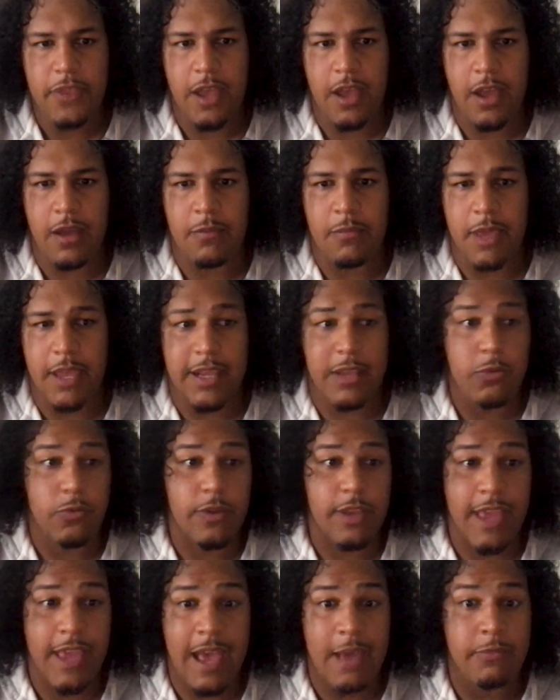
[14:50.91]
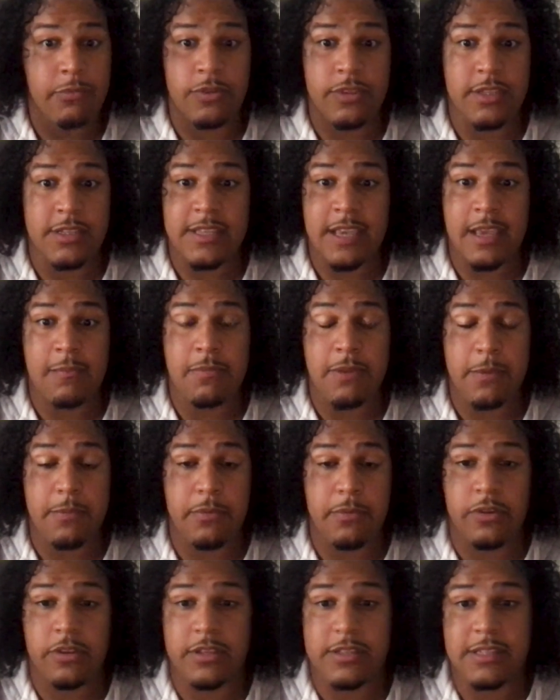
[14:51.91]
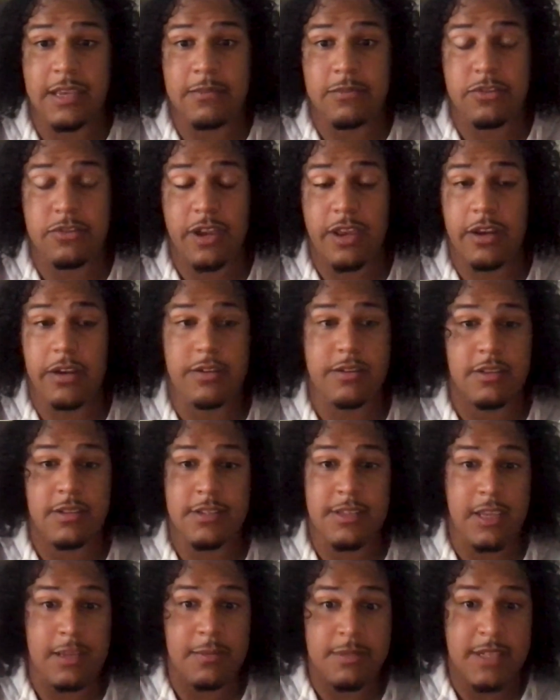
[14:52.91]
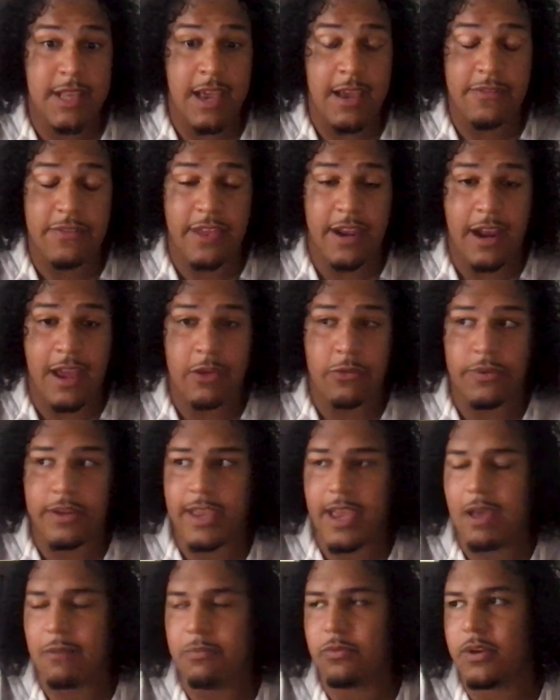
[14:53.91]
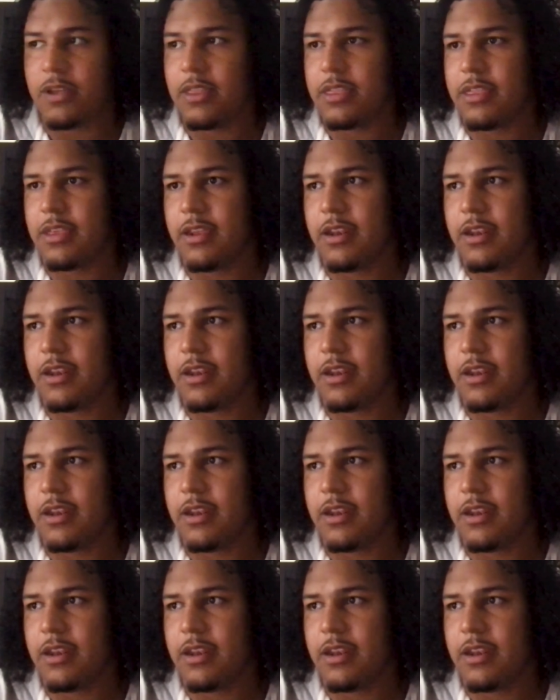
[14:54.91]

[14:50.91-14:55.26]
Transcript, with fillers: um, and he rehabbed with the same people and the same trainers and the same staff that I rehab with.